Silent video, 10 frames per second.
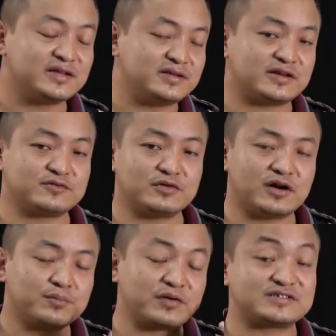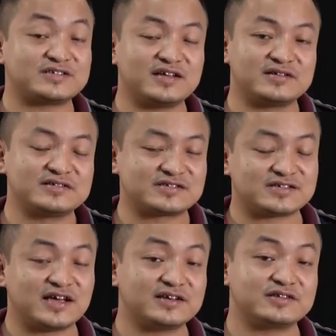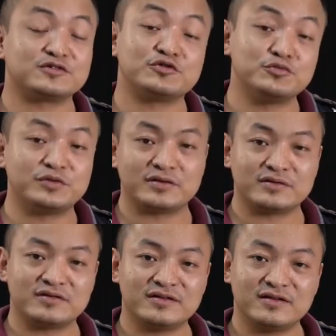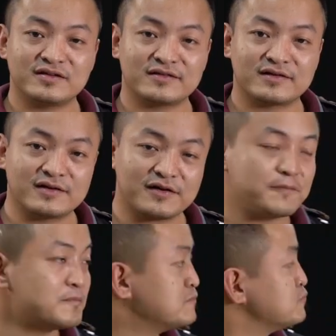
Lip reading: that are present inside a human, clear?